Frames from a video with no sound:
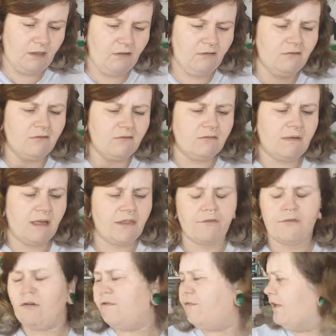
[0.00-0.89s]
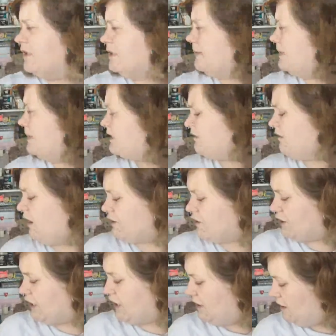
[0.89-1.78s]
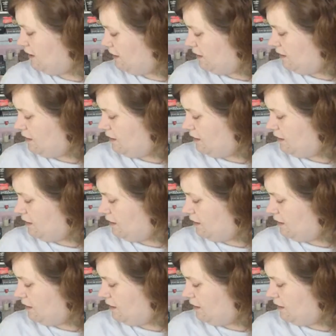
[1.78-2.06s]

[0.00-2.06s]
throat feels a bit scratchy.